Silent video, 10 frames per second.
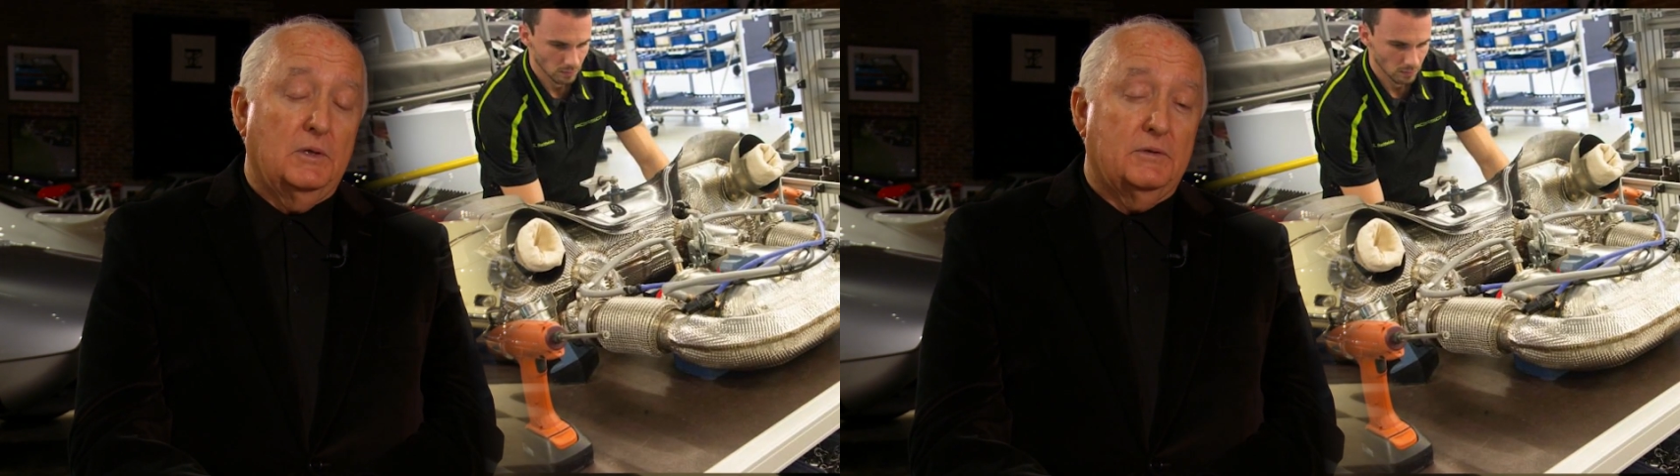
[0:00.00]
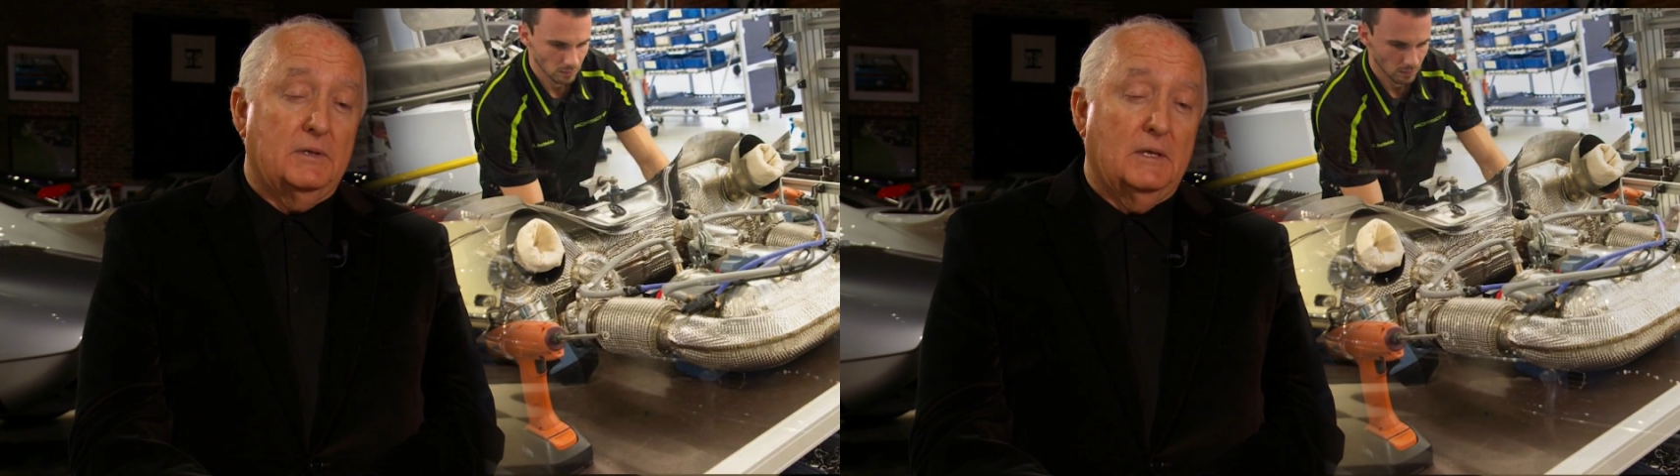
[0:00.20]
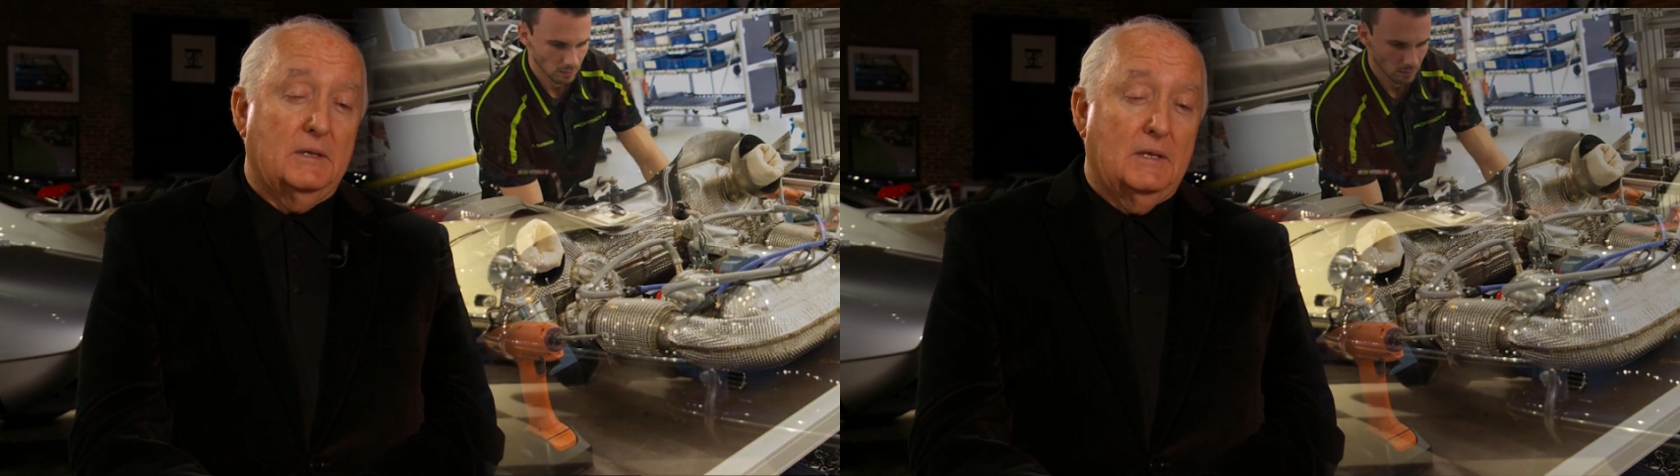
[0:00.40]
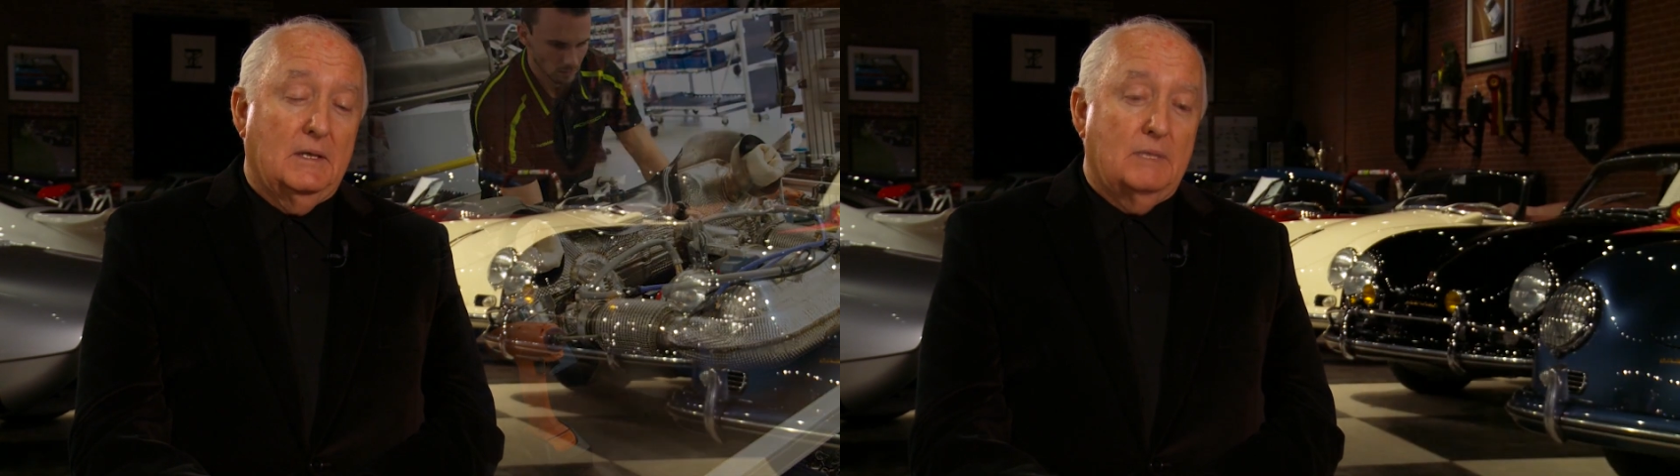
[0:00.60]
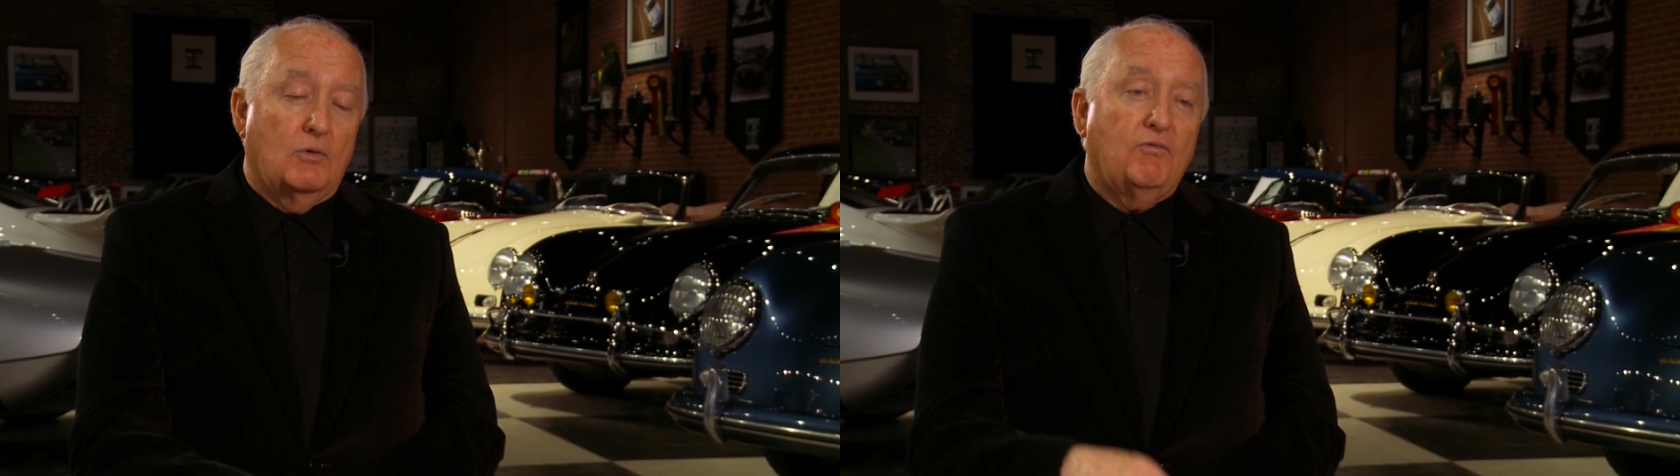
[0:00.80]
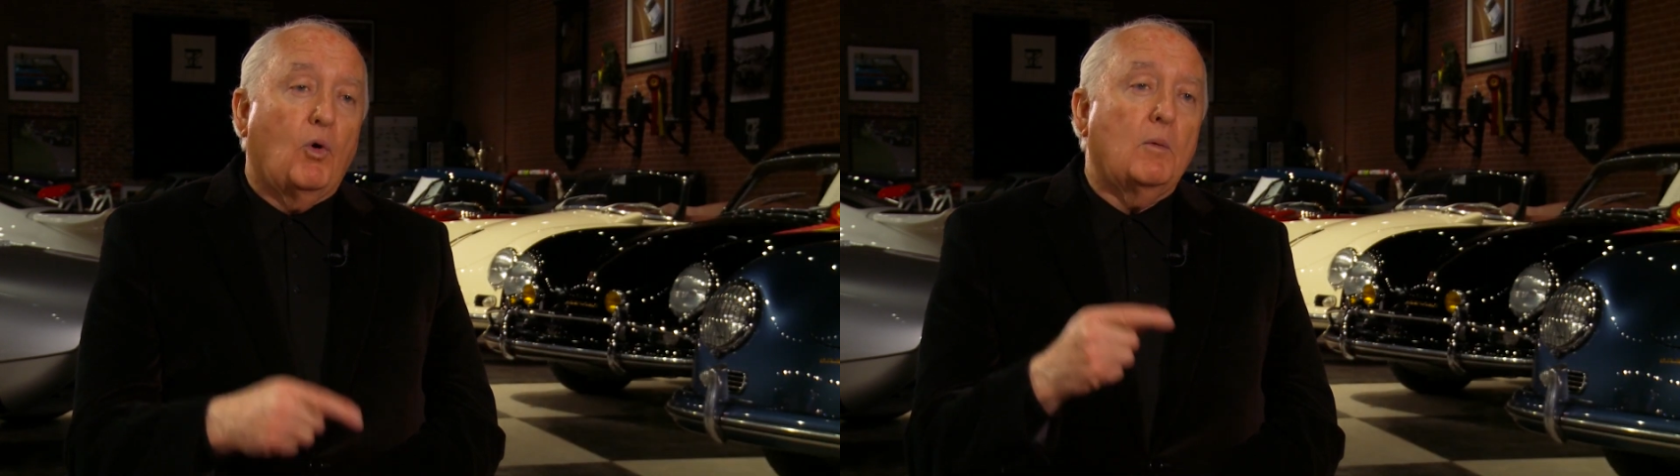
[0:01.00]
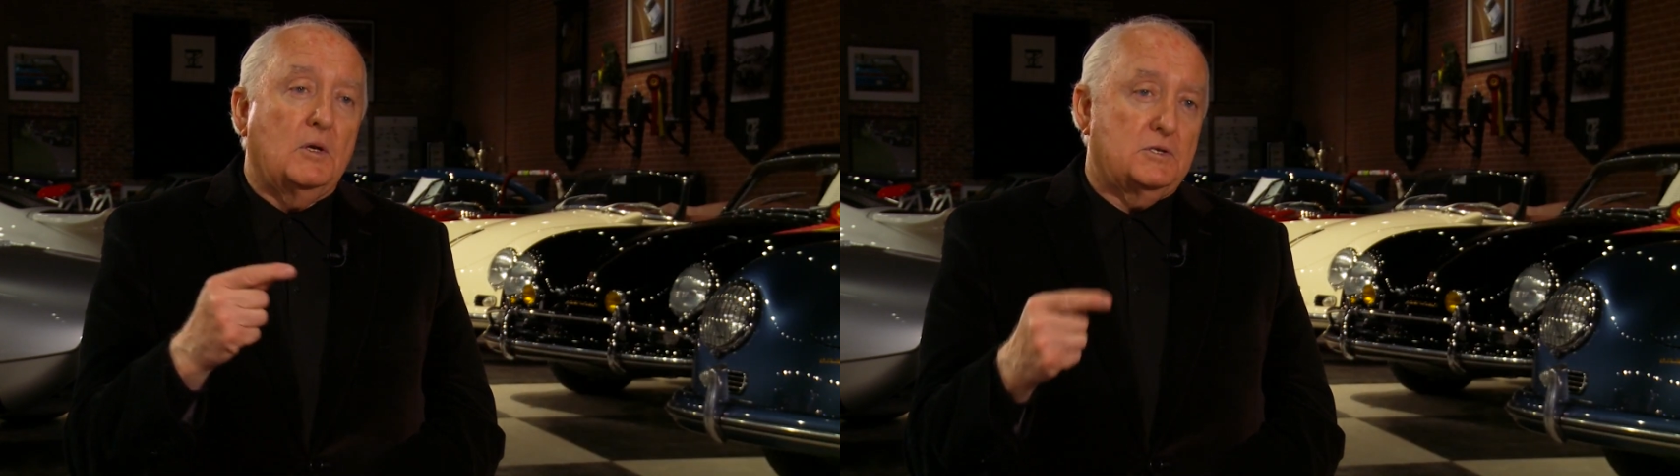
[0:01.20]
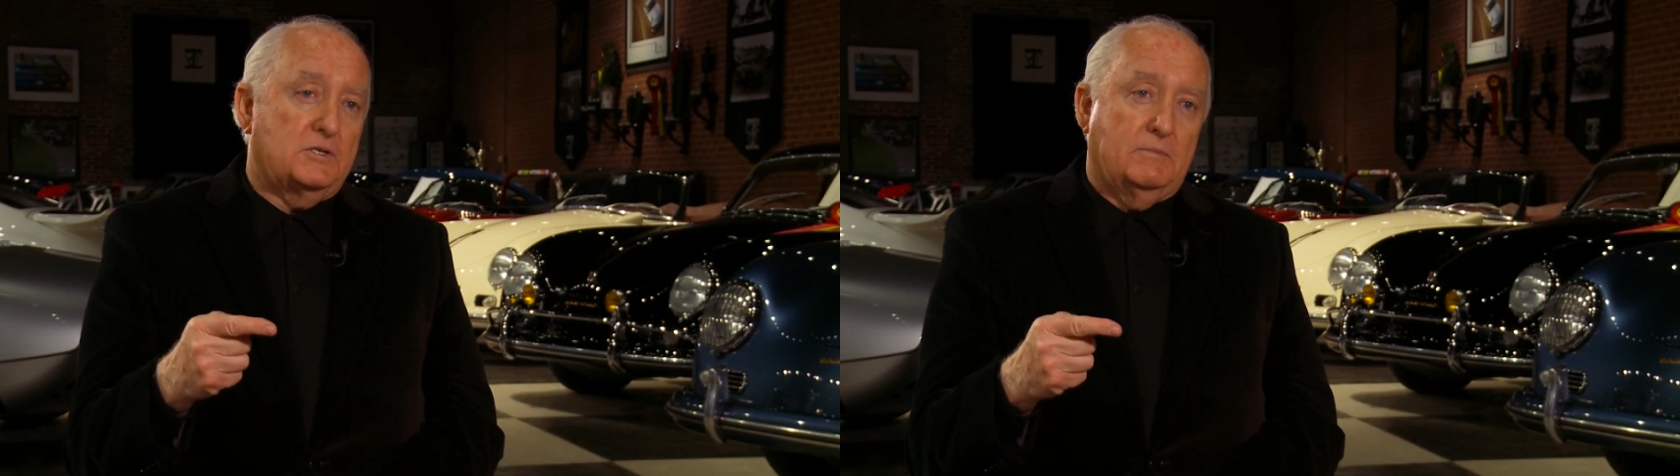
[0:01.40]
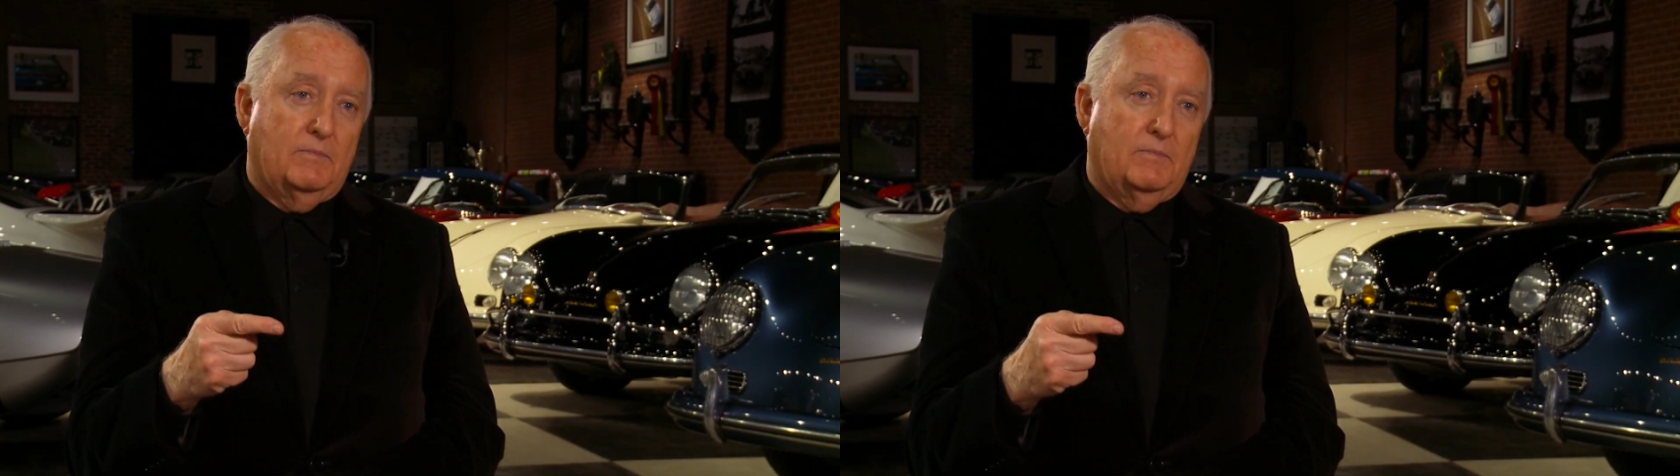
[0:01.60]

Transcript: with performance.